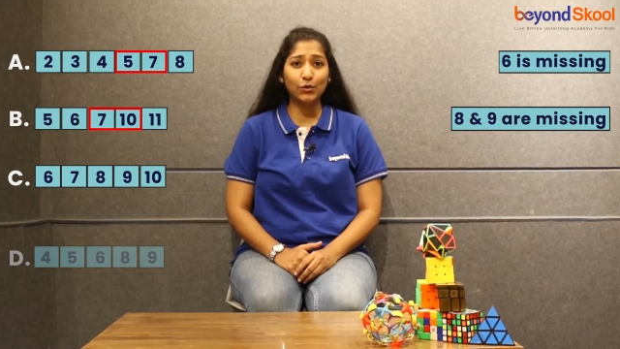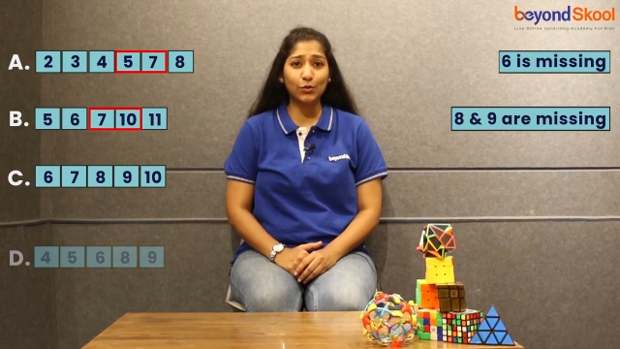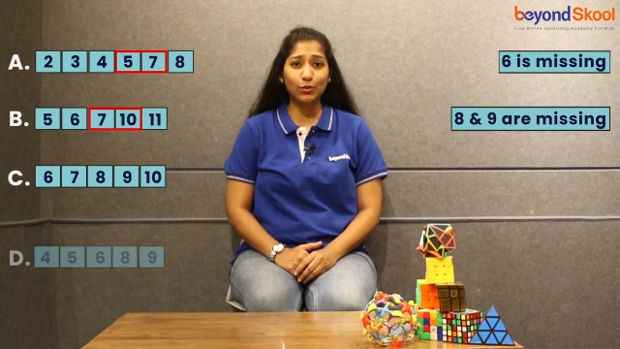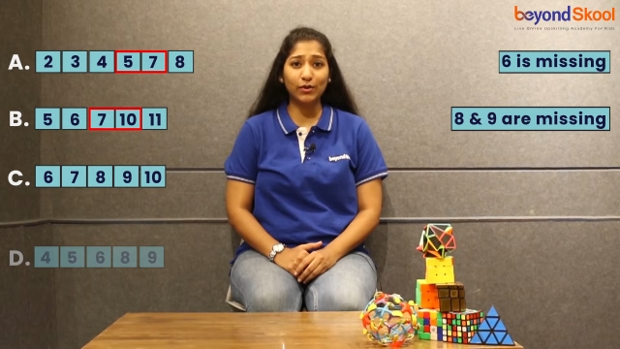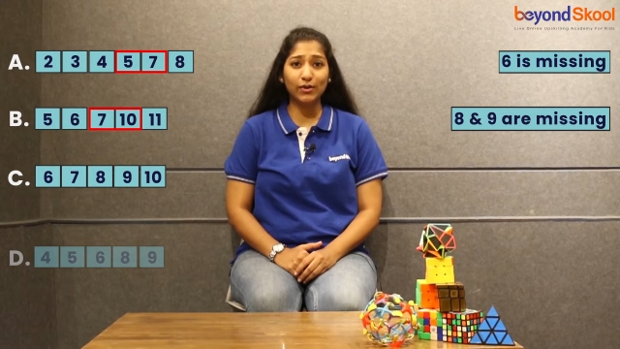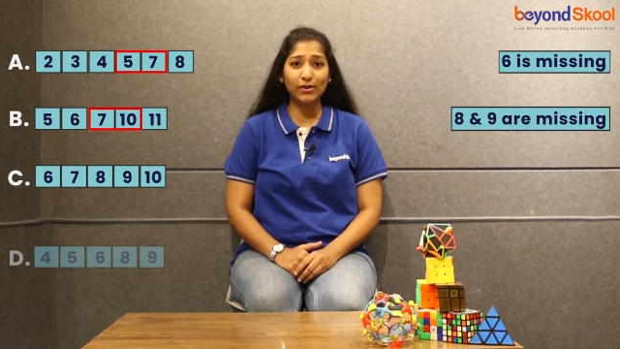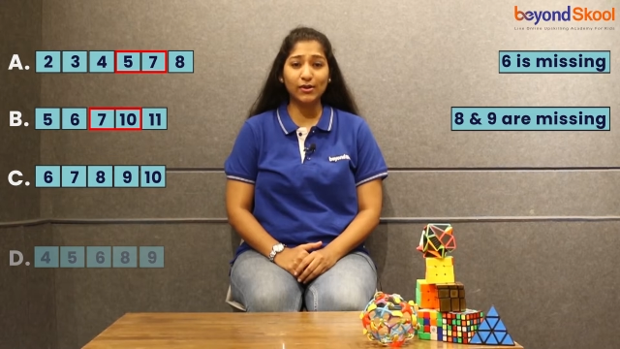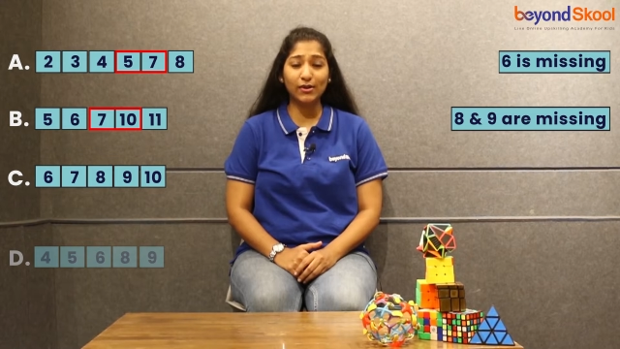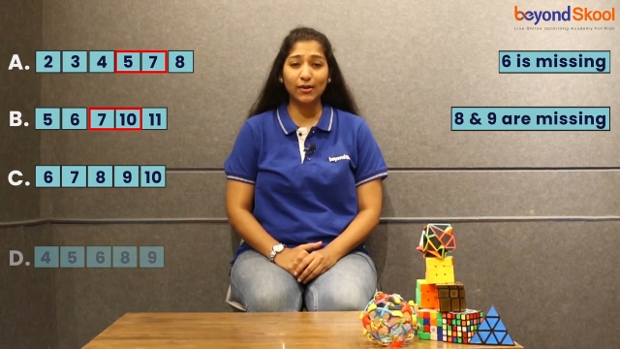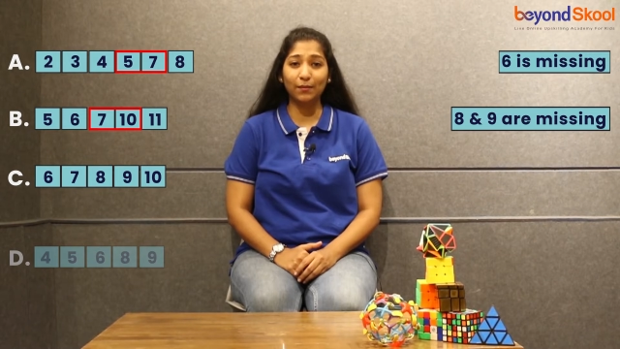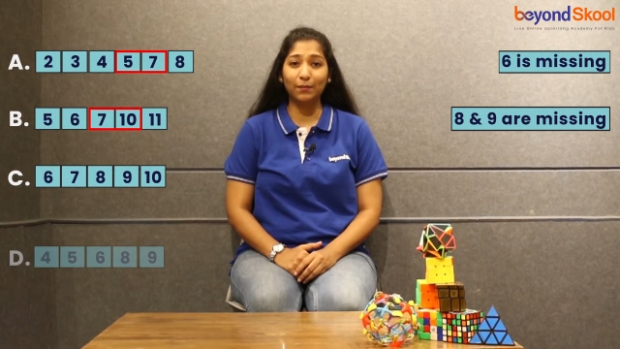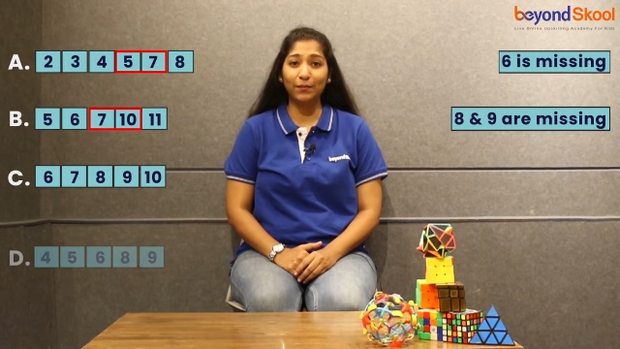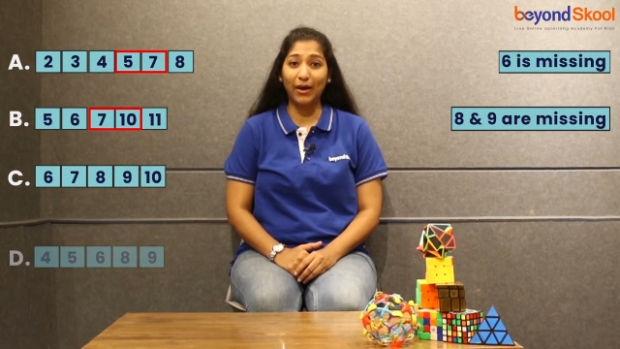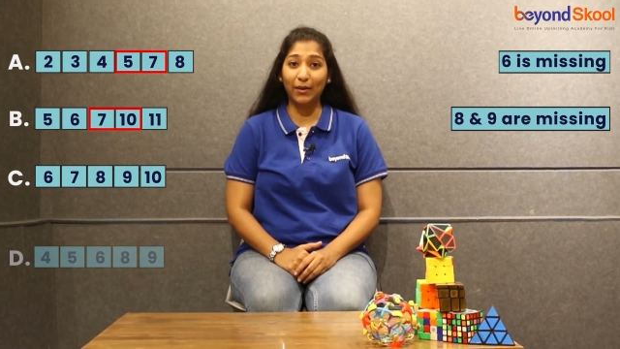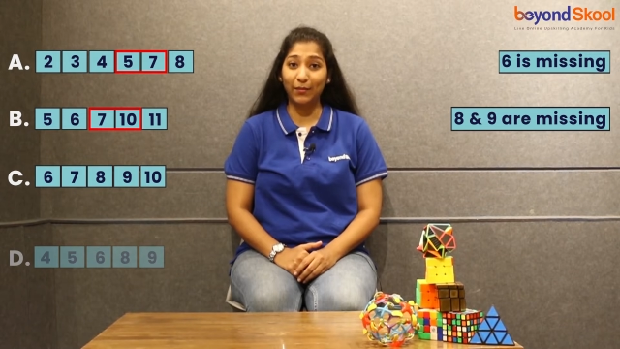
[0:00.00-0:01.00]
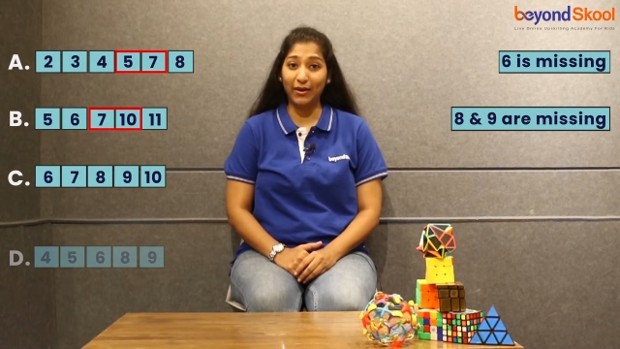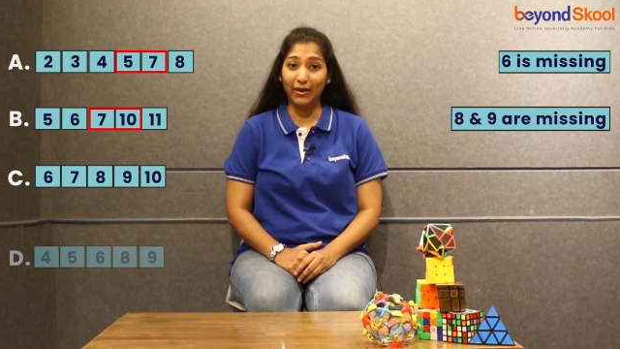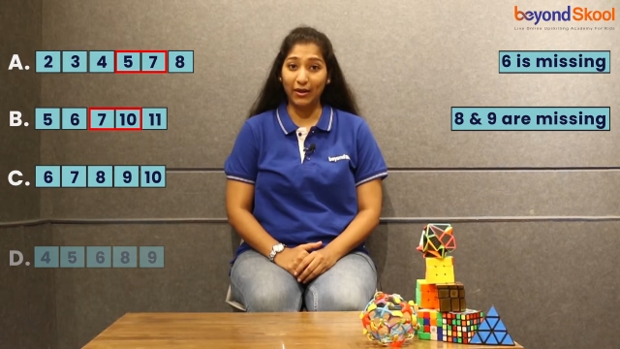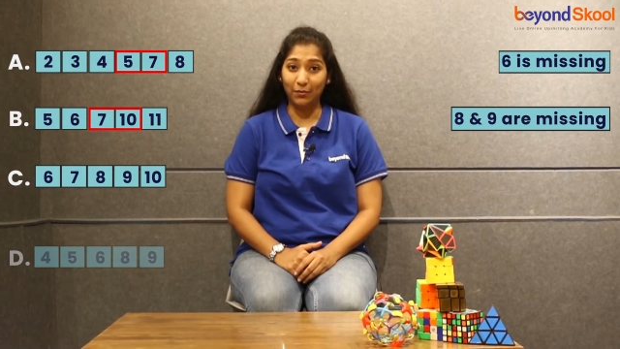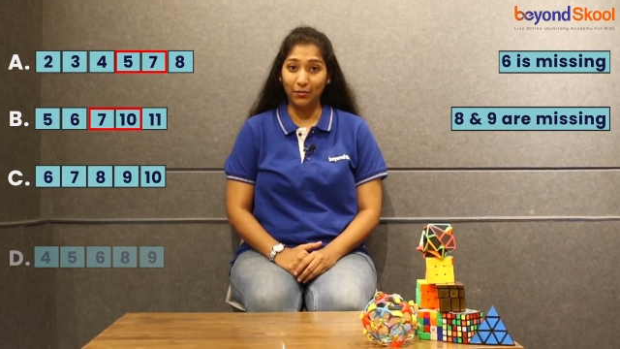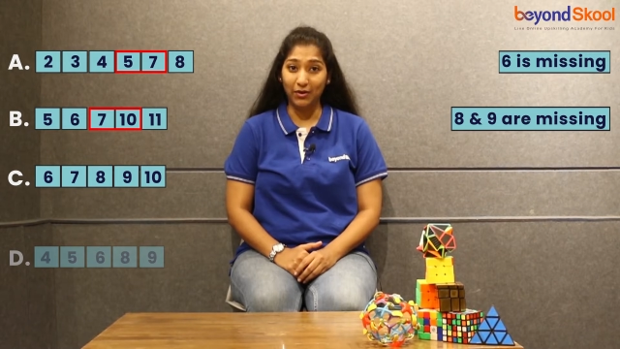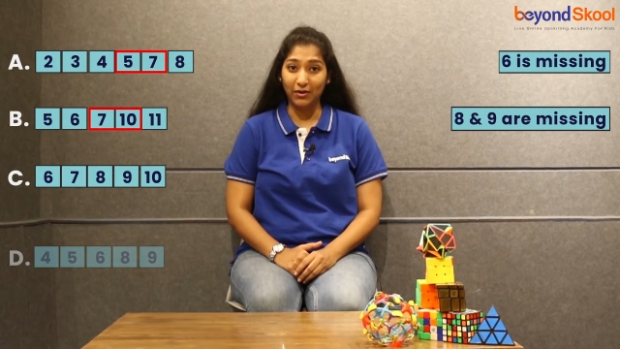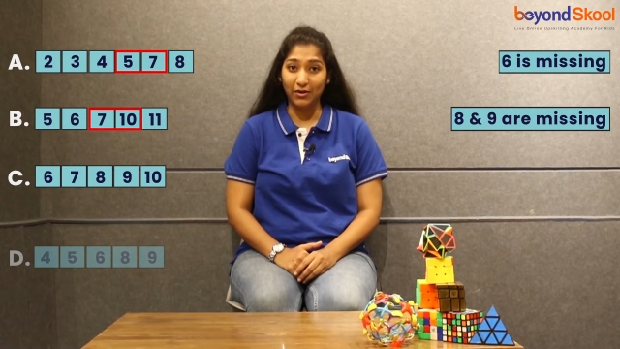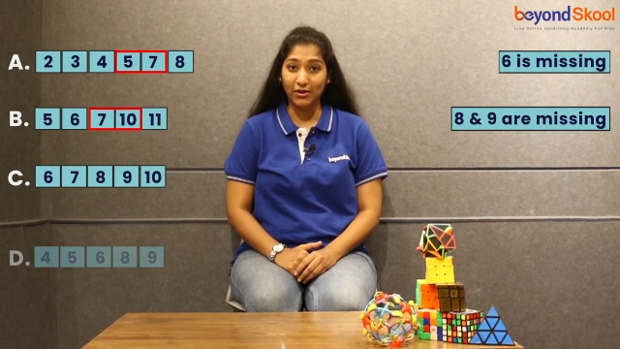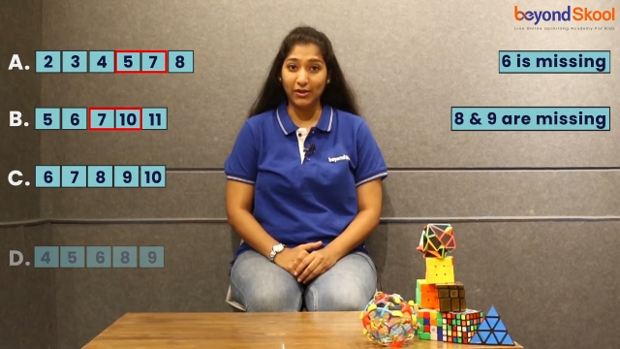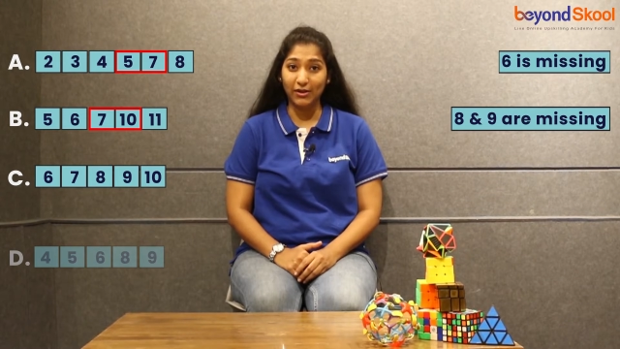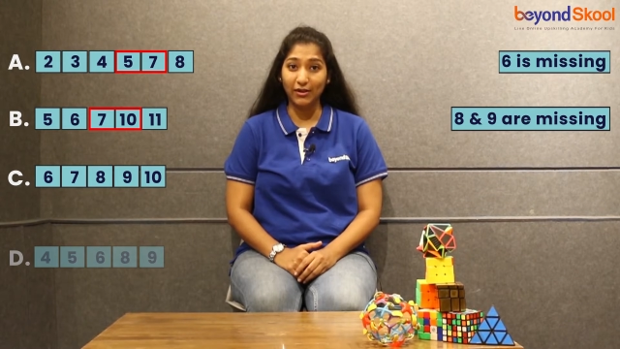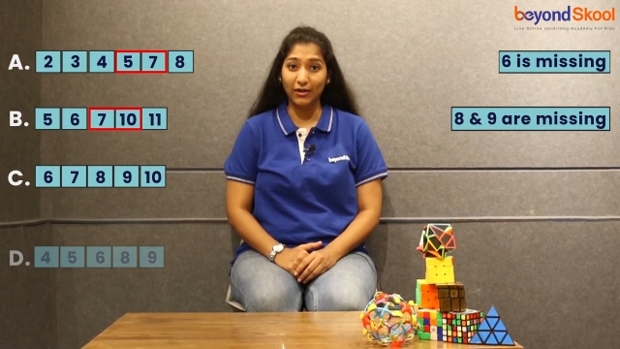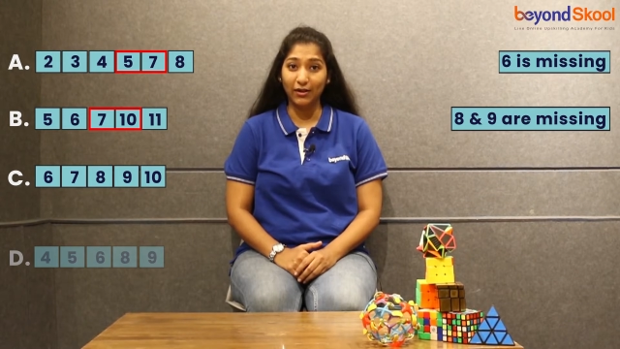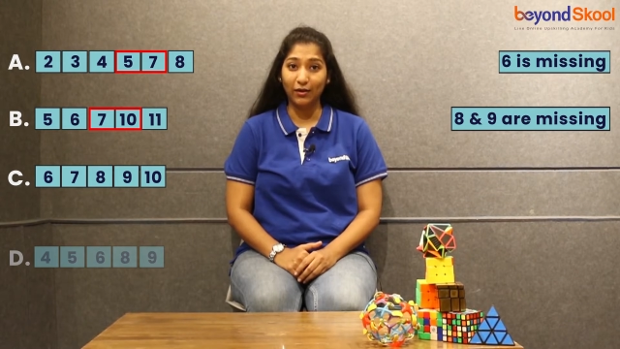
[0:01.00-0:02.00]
do this by my ability